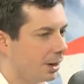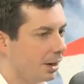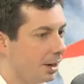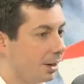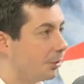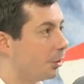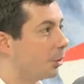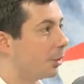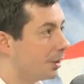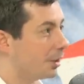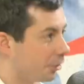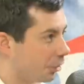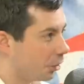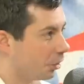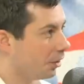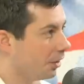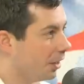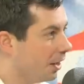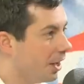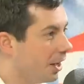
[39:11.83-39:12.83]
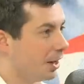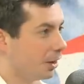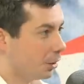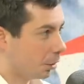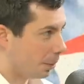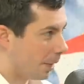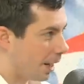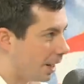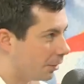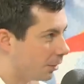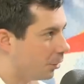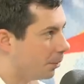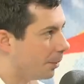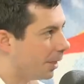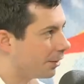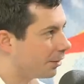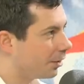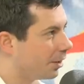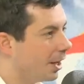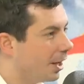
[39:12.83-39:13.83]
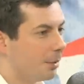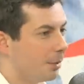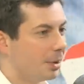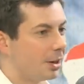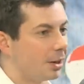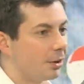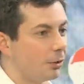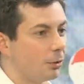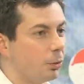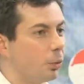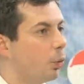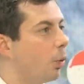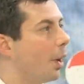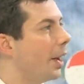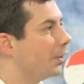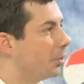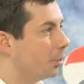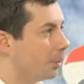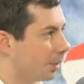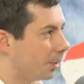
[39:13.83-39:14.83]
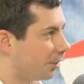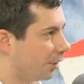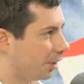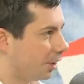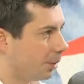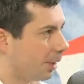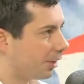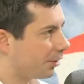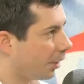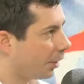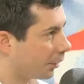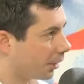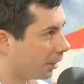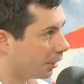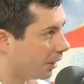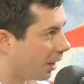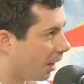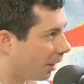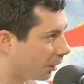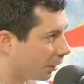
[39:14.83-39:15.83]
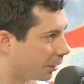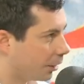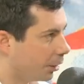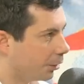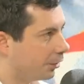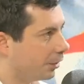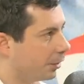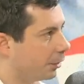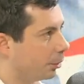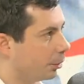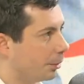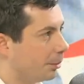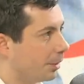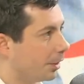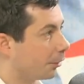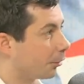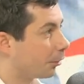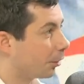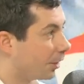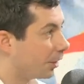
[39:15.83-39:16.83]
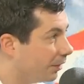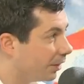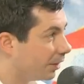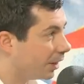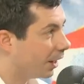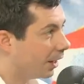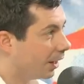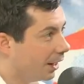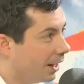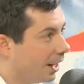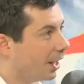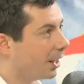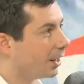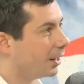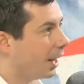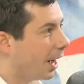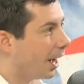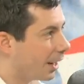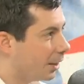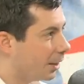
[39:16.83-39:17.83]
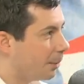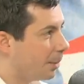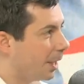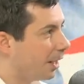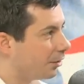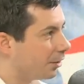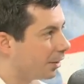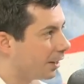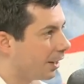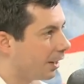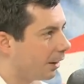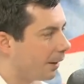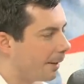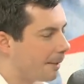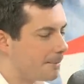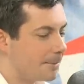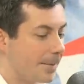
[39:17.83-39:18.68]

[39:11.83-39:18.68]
If you're insured, you're paying too much because way too much of the US healthcare dollar goes into administrativia, not into patient care.